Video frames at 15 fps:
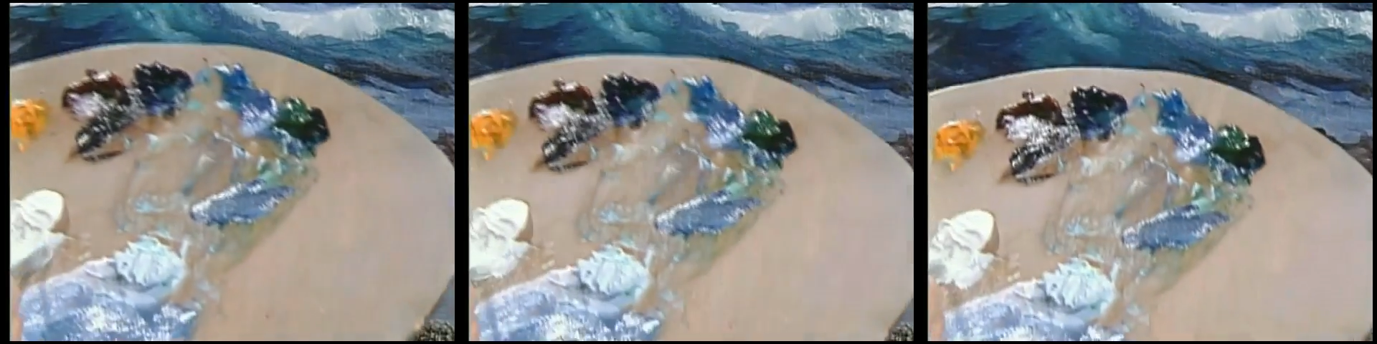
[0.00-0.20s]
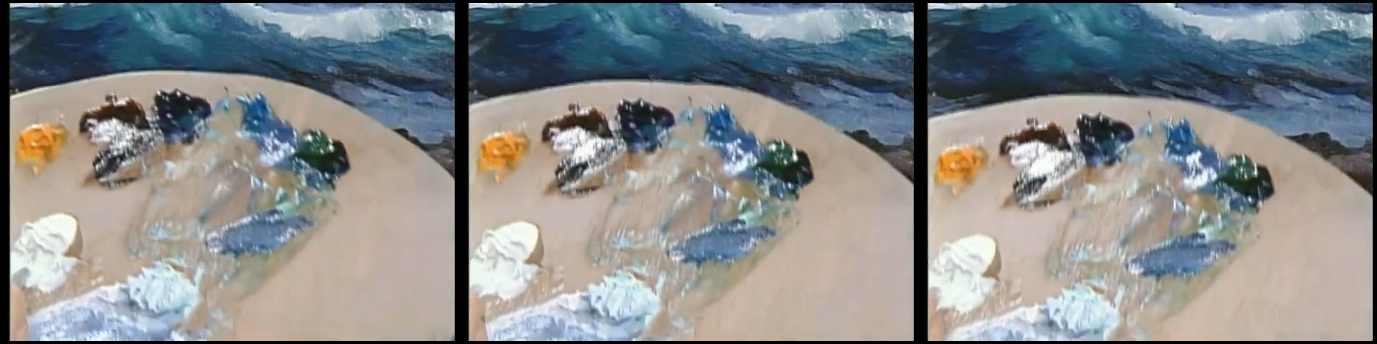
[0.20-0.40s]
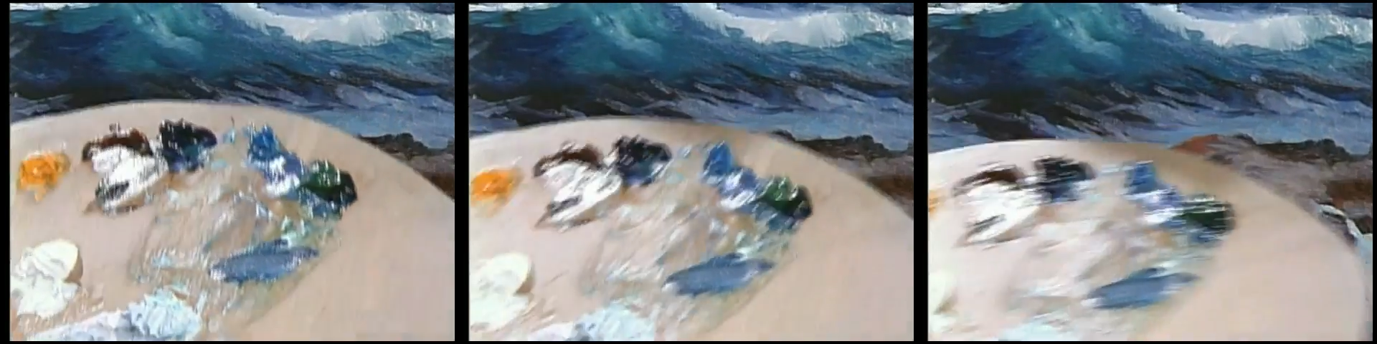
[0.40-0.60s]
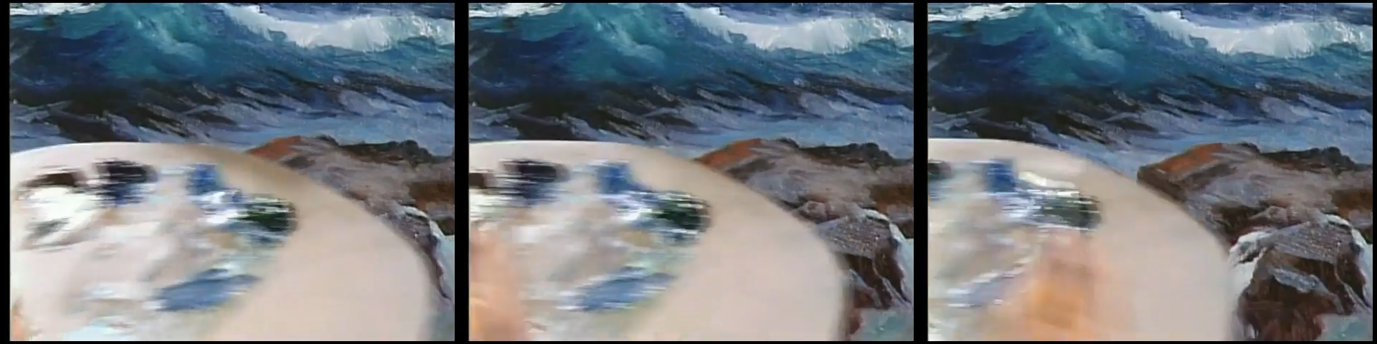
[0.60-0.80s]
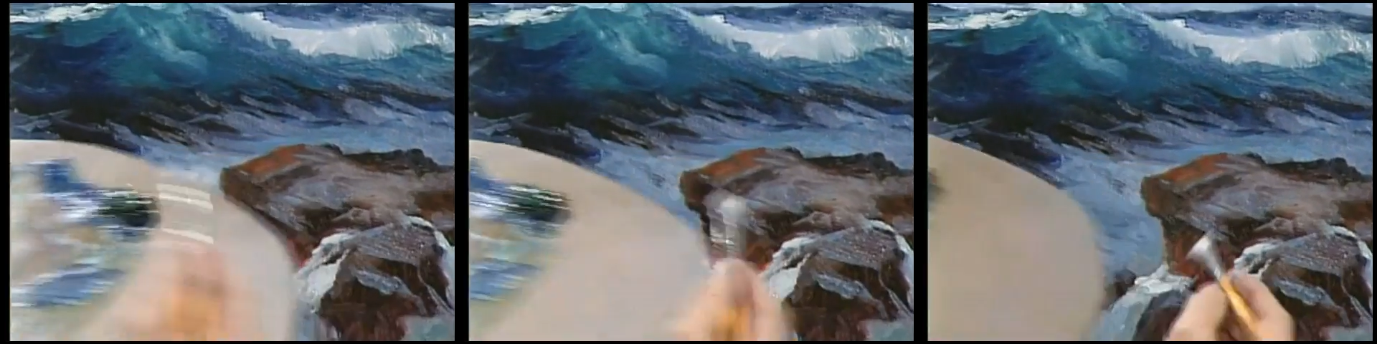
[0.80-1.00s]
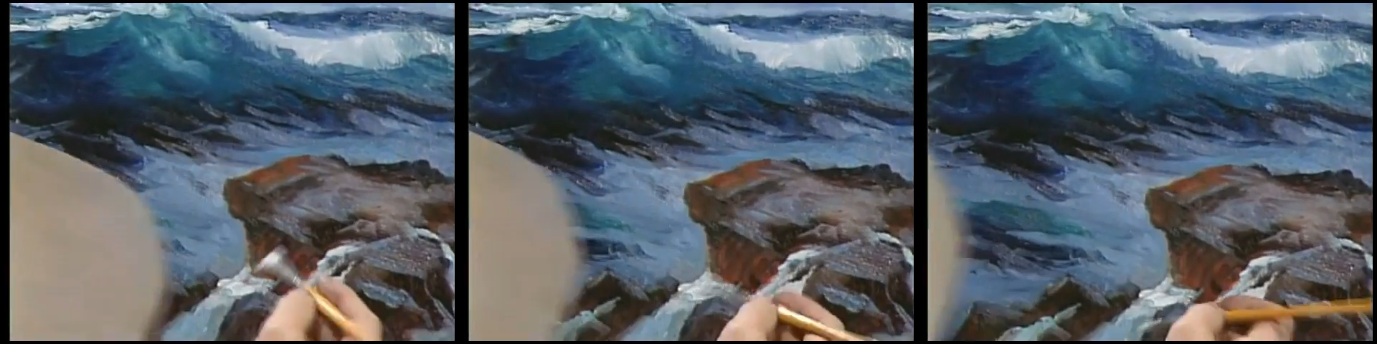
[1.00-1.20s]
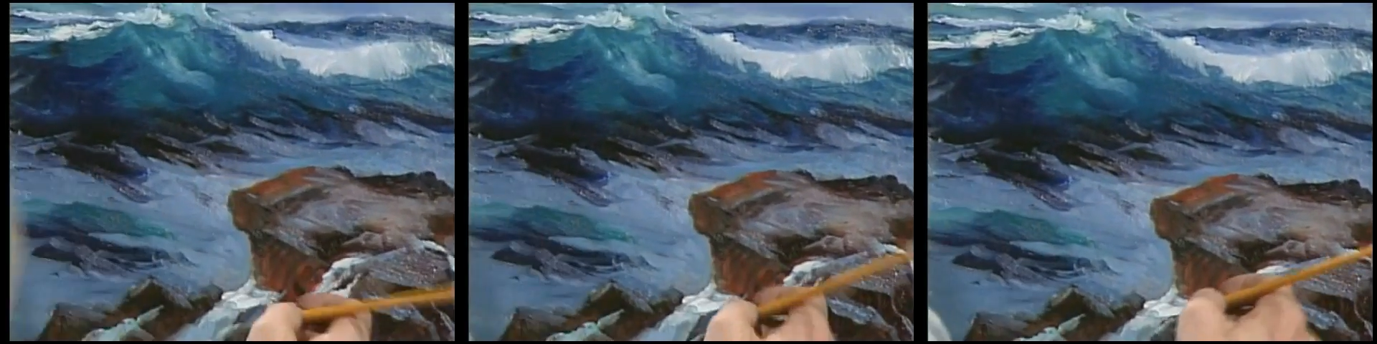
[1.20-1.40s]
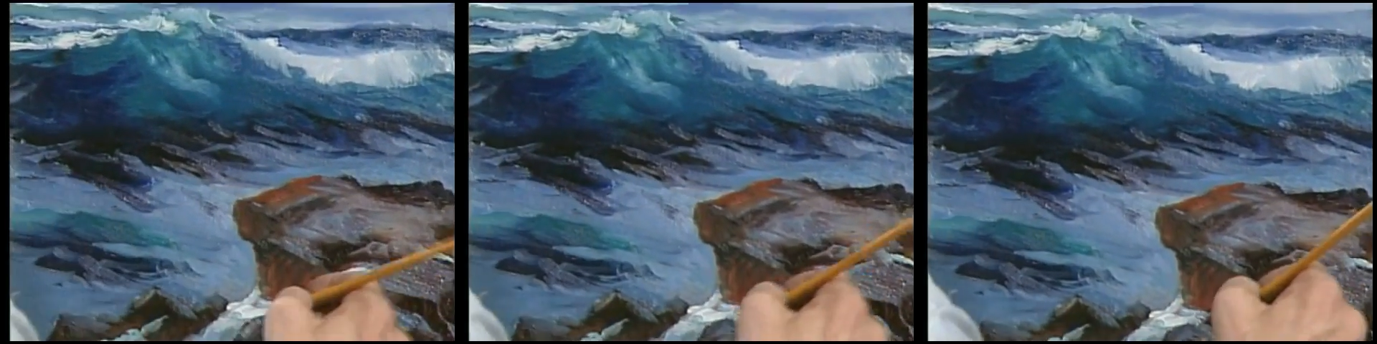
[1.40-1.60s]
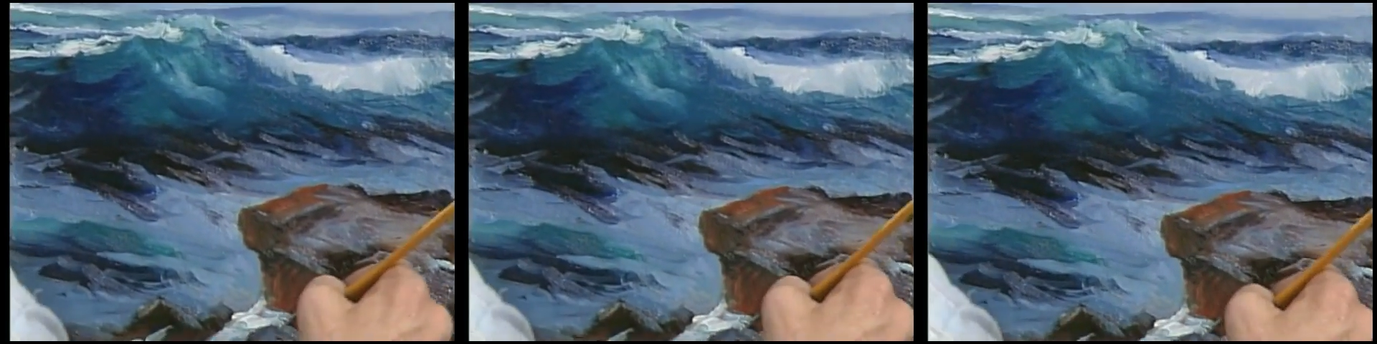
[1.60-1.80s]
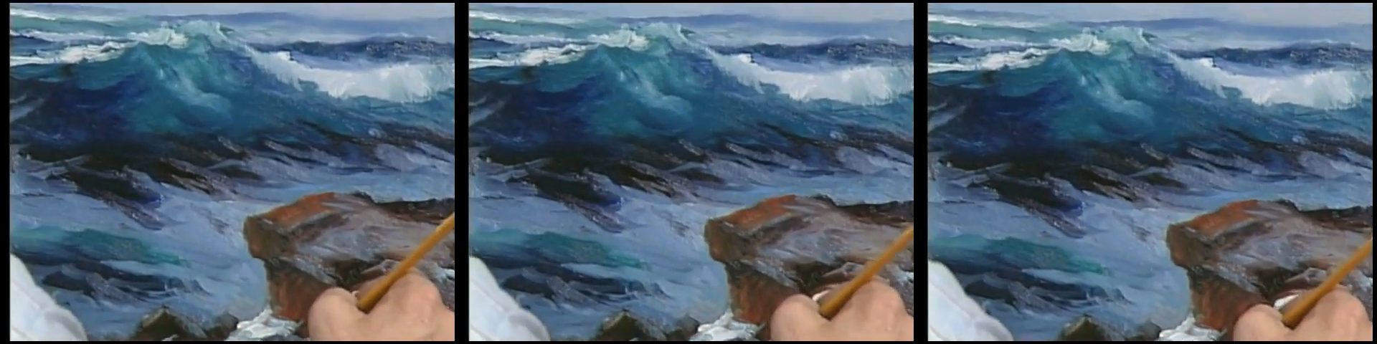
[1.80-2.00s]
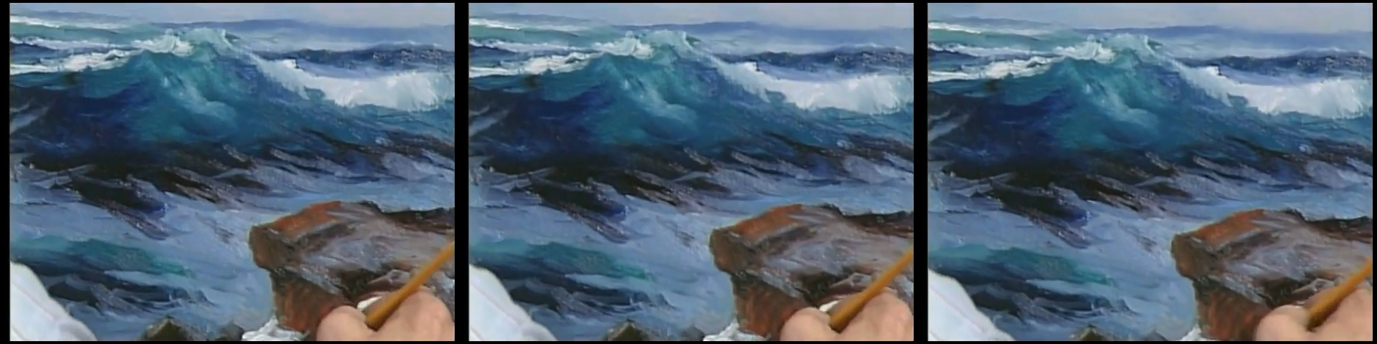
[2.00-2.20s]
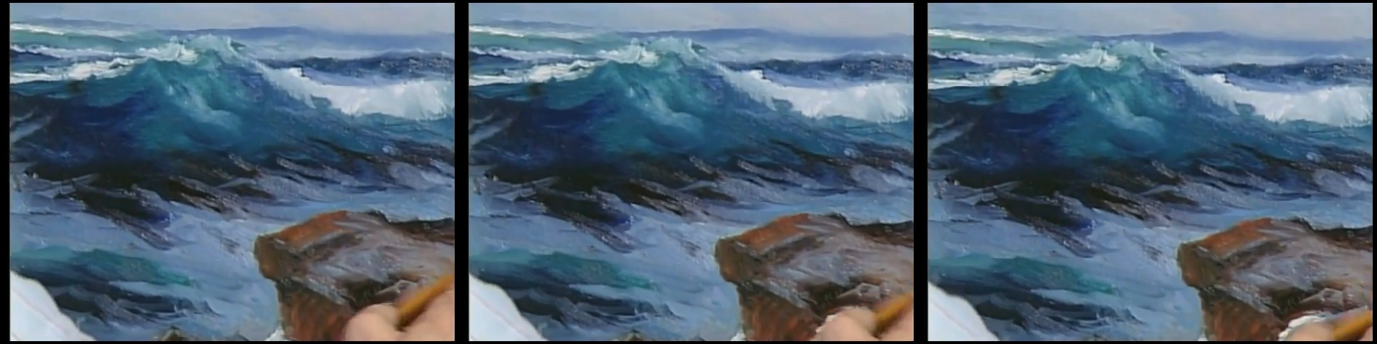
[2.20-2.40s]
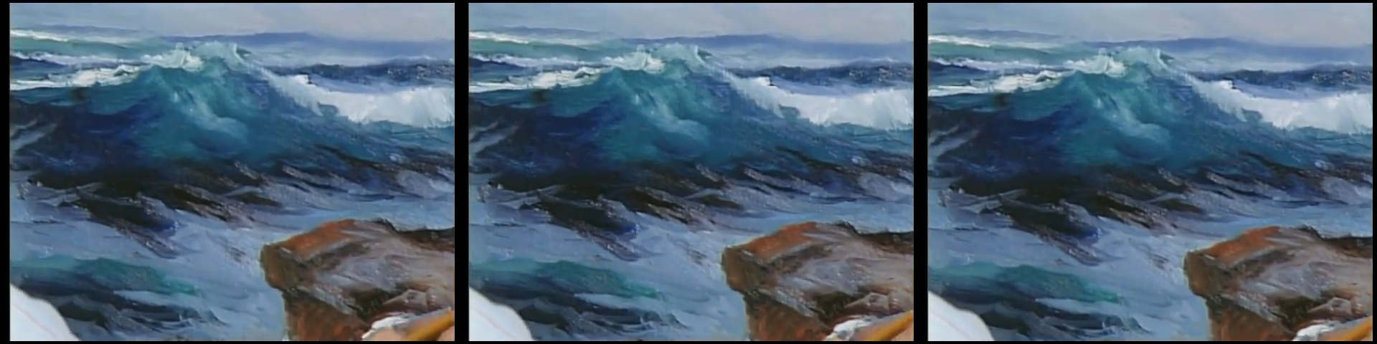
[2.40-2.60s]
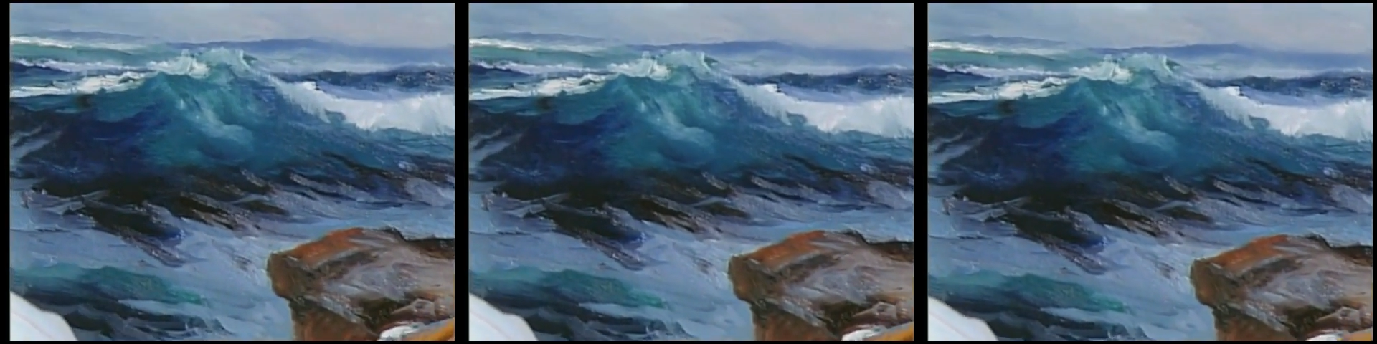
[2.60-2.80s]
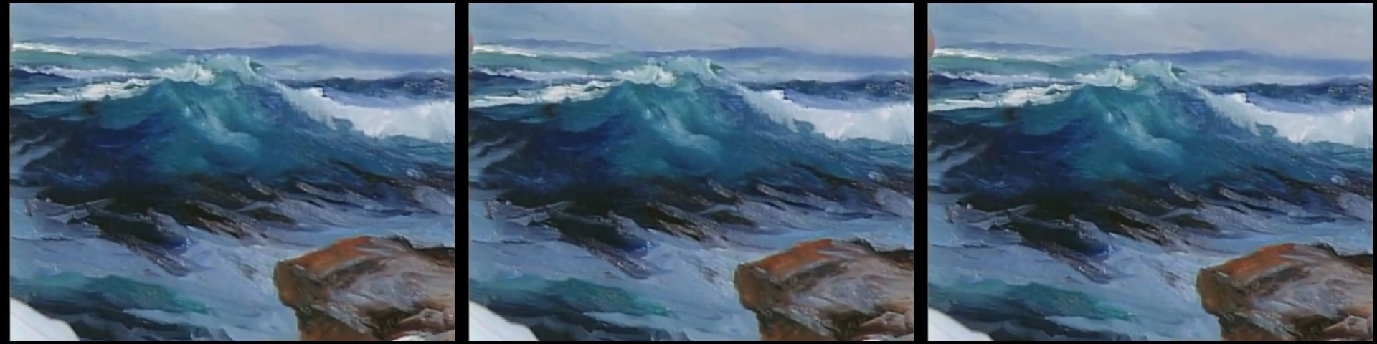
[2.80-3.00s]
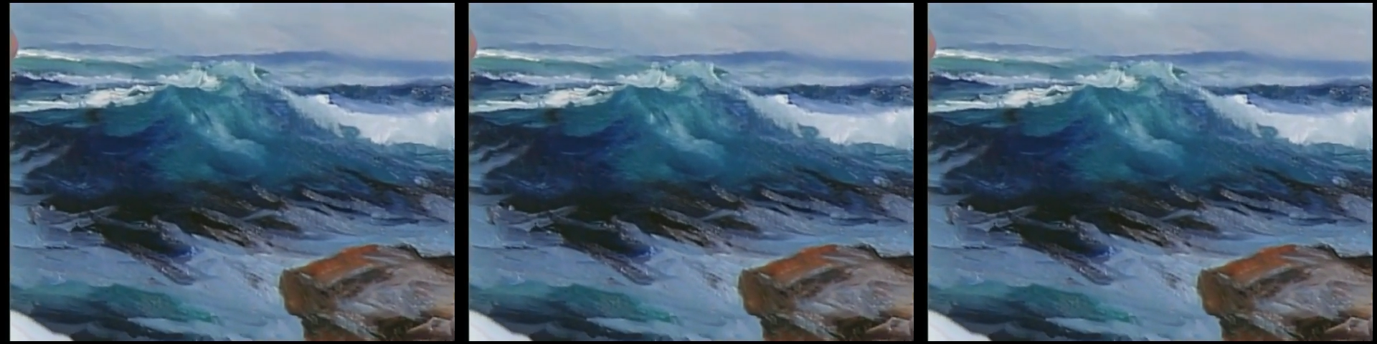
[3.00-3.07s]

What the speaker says: Nobody's mouth can be seen.